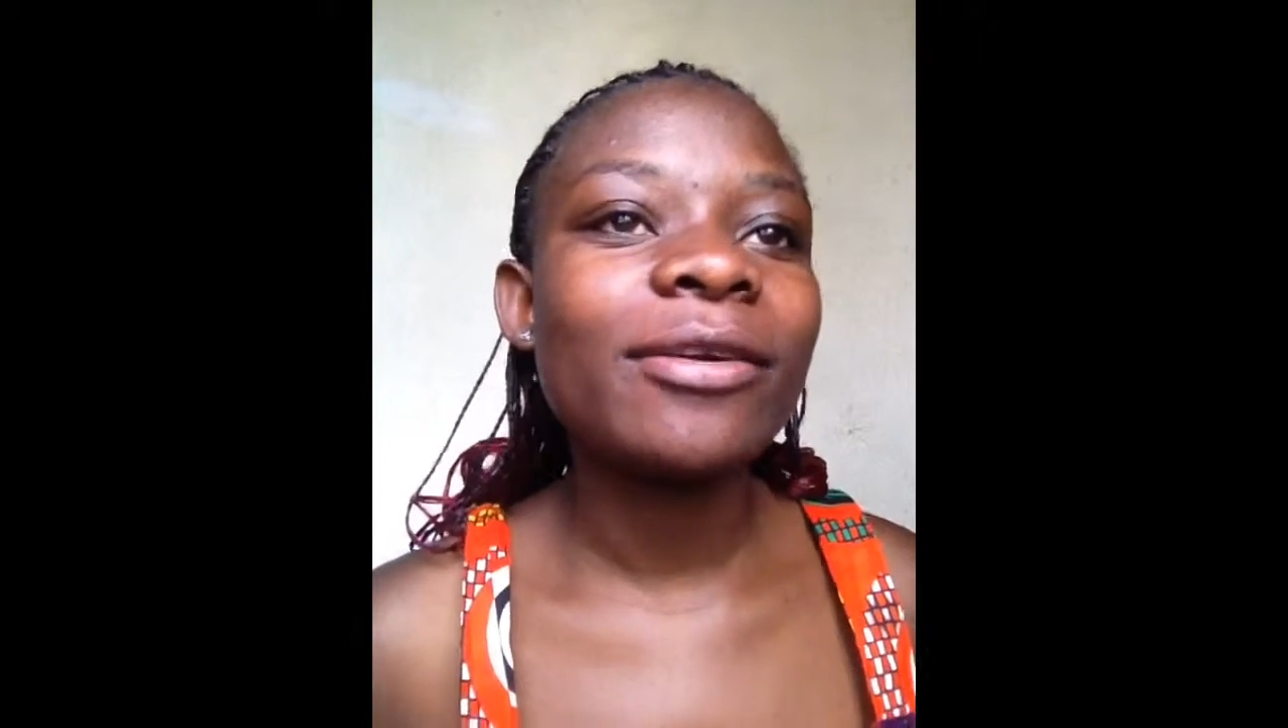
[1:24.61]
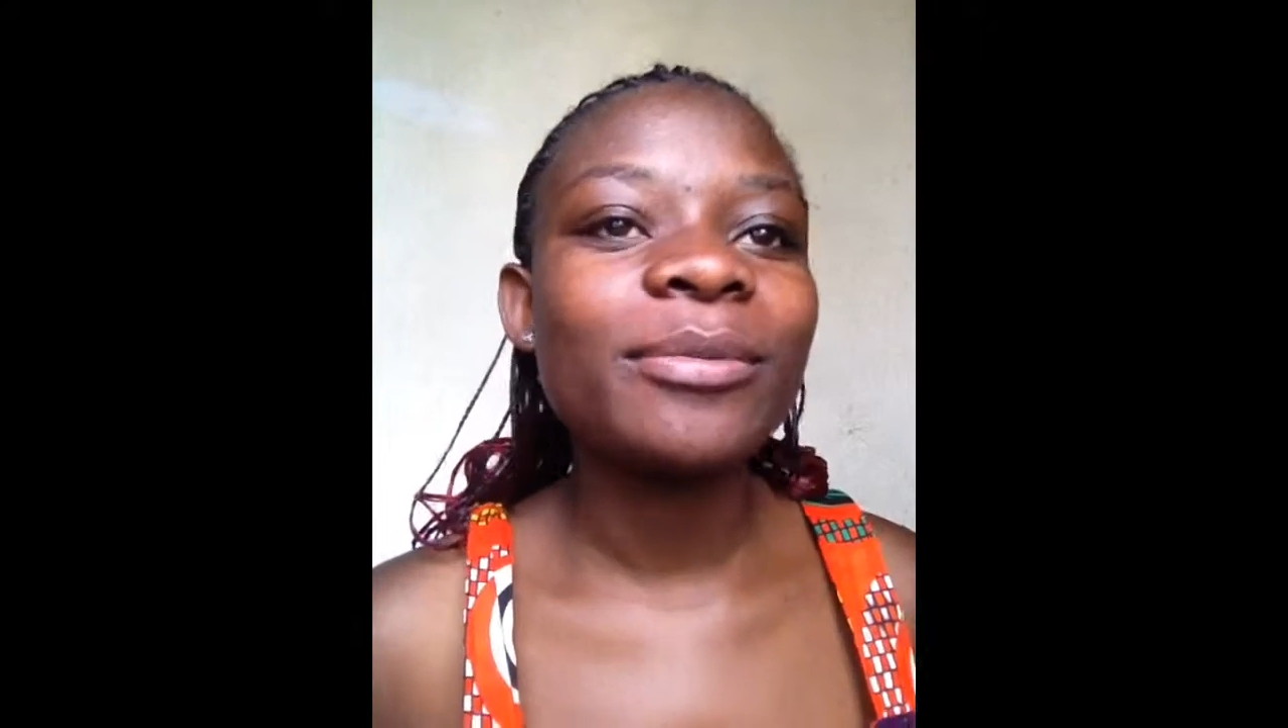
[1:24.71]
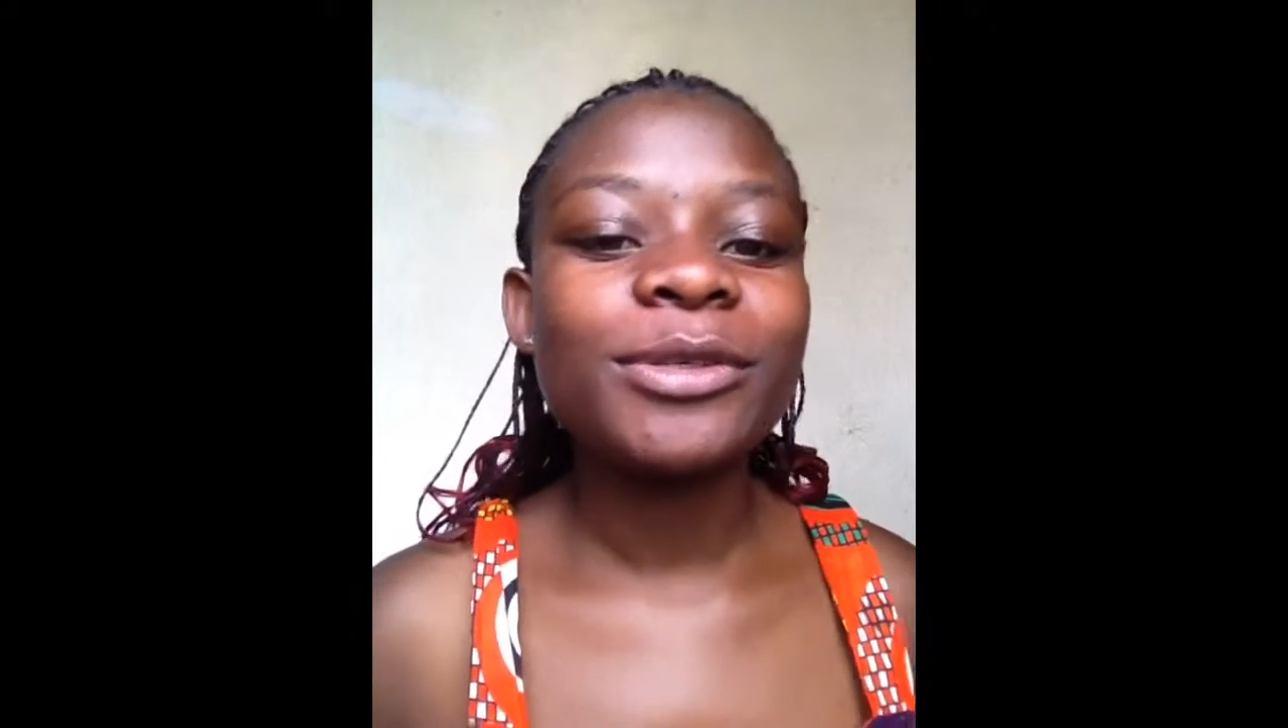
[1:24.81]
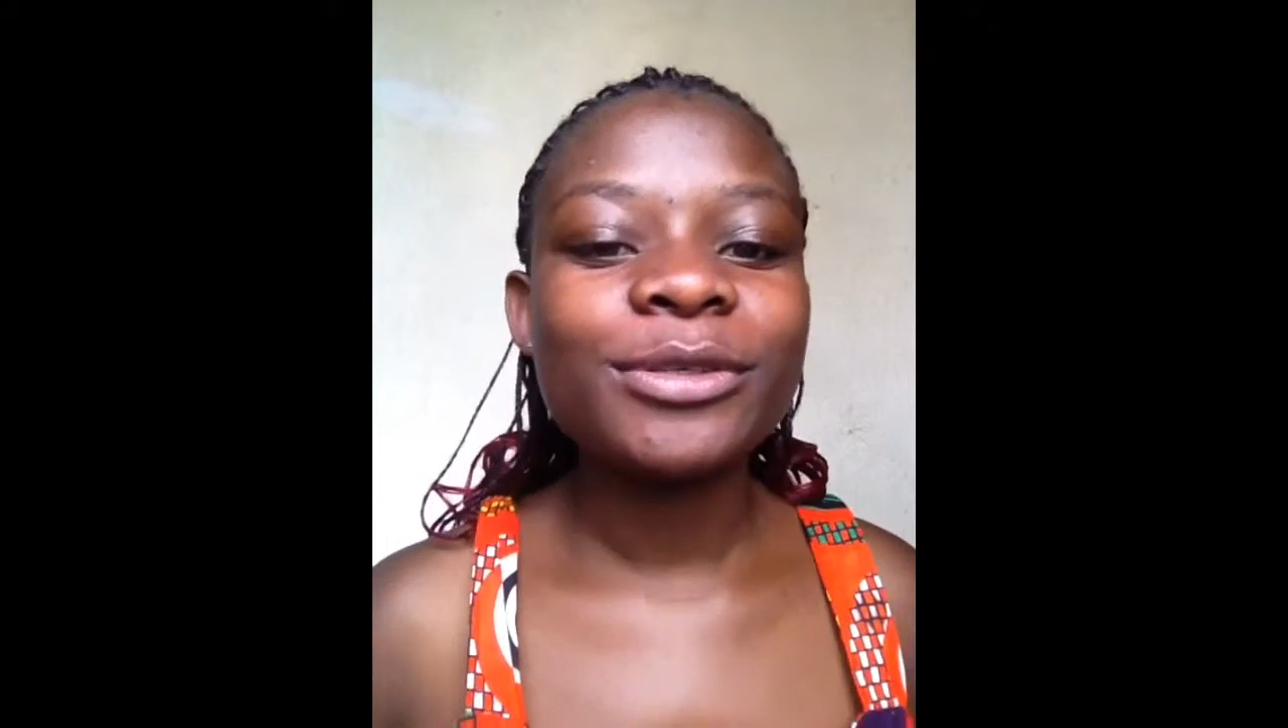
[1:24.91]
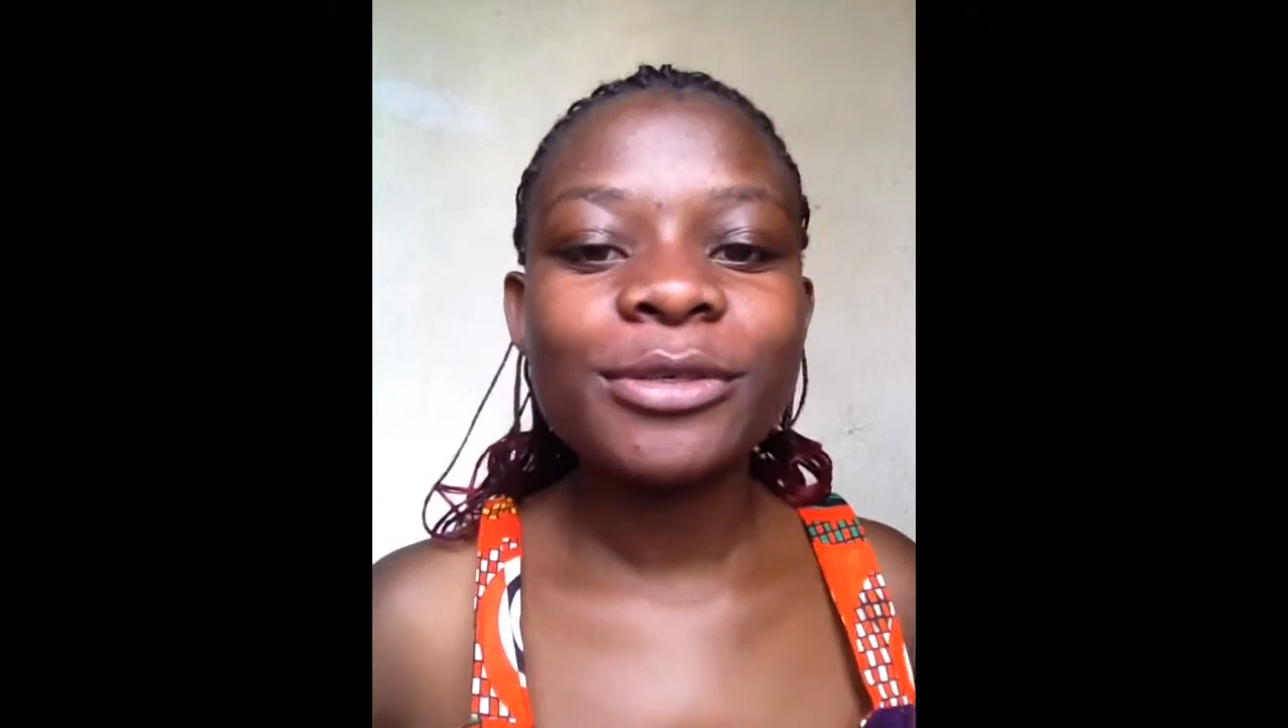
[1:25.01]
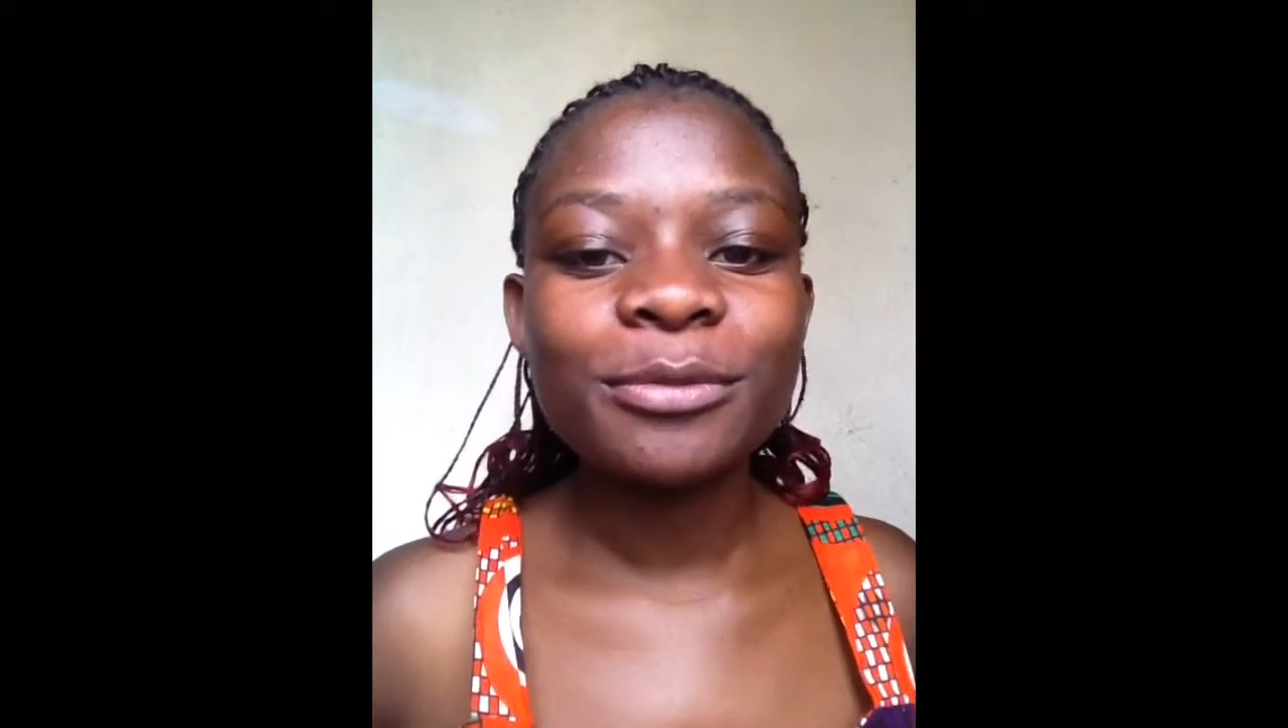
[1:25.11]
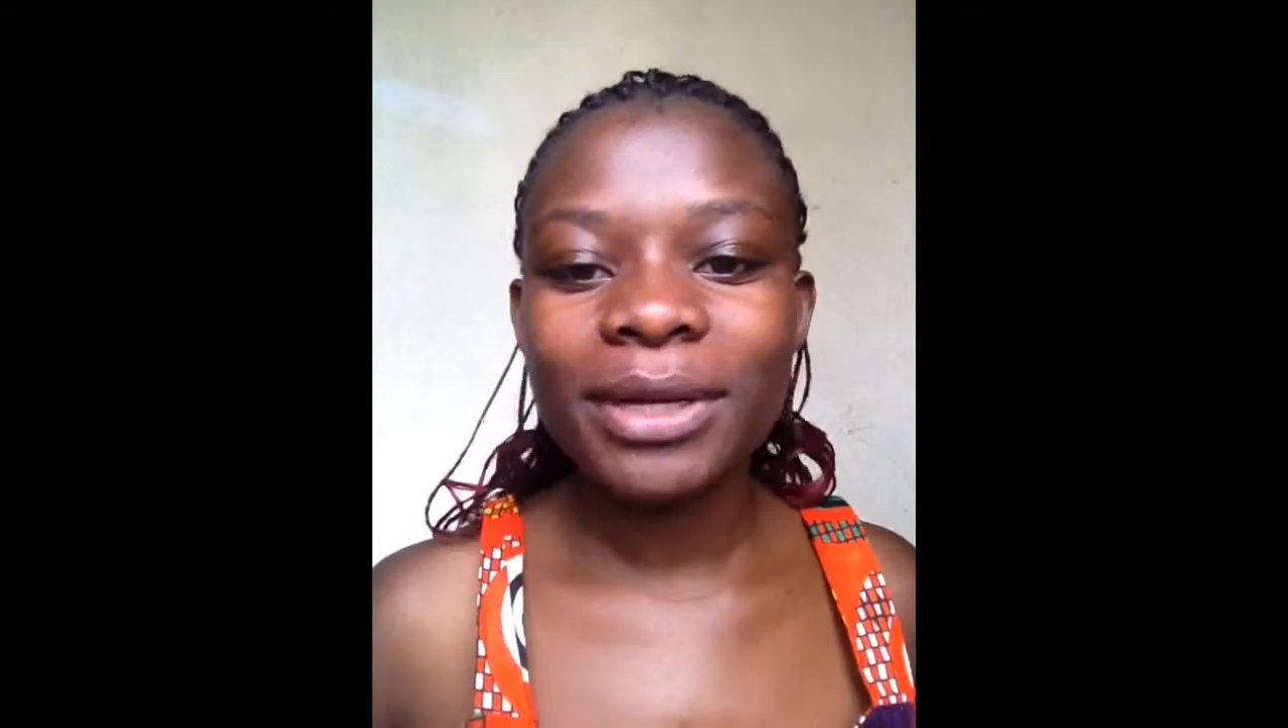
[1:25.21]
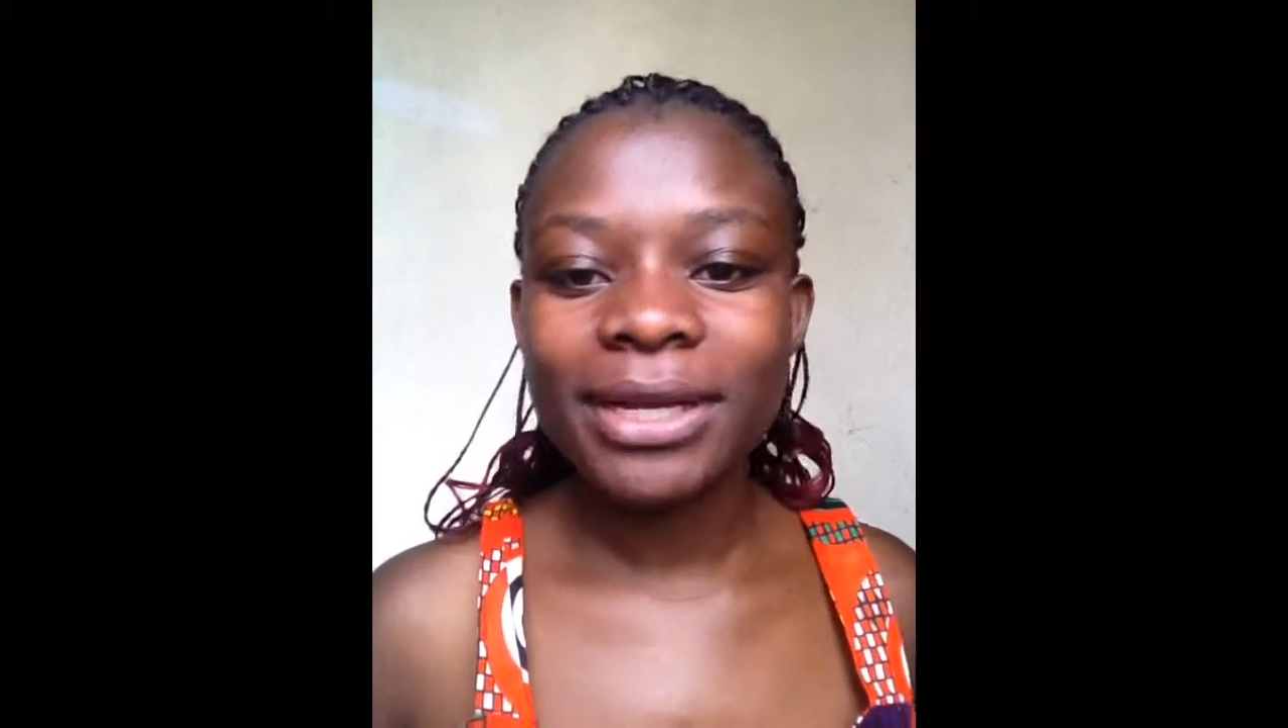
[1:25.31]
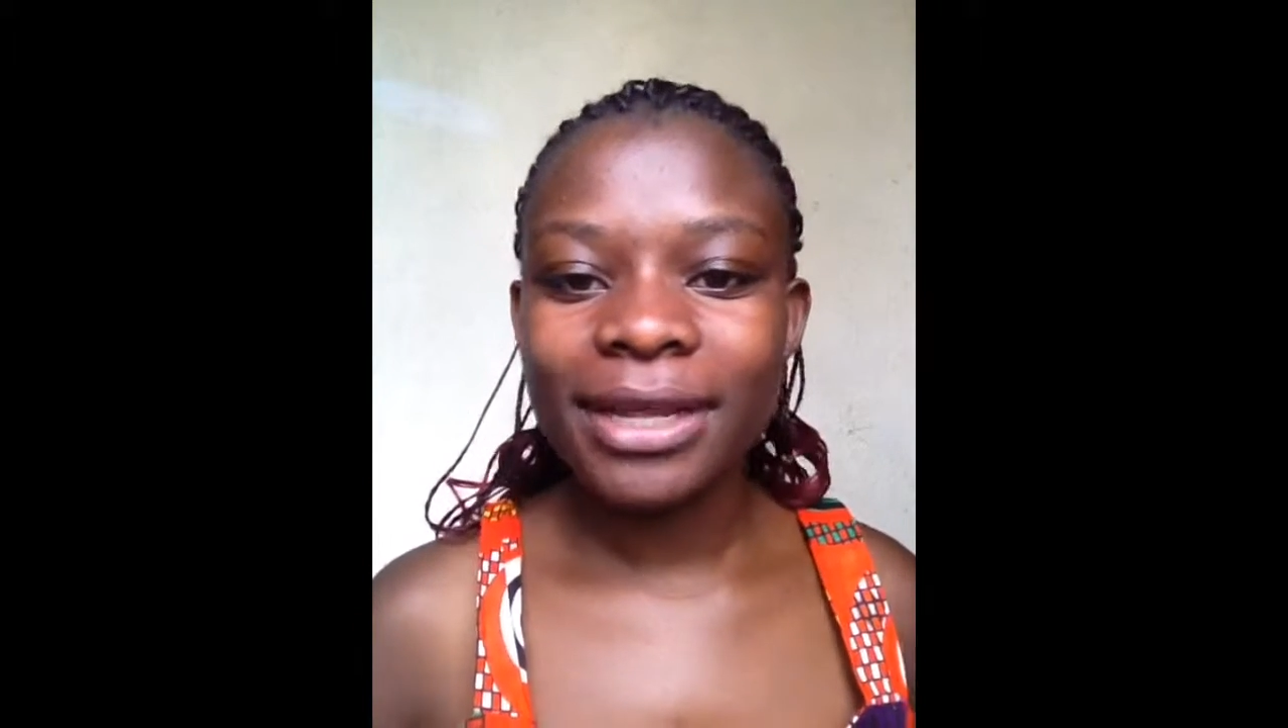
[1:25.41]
from YouTube